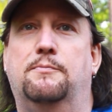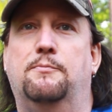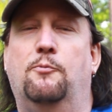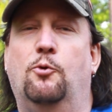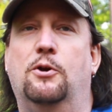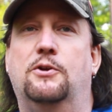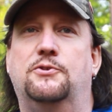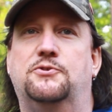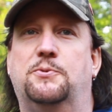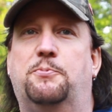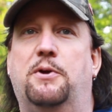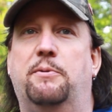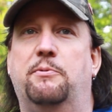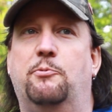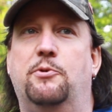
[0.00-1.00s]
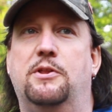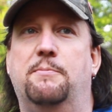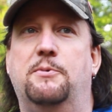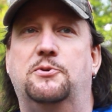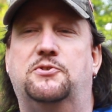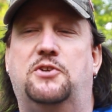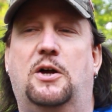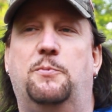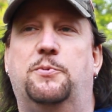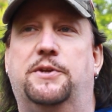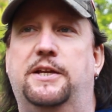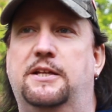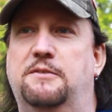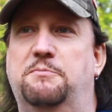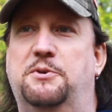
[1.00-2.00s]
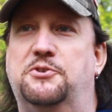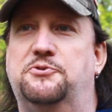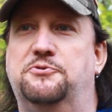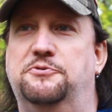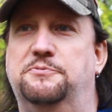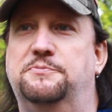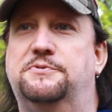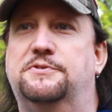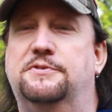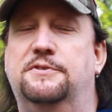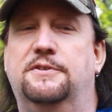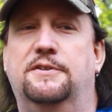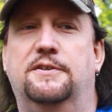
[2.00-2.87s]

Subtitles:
Morels are probably one of the most complicated mushrooms,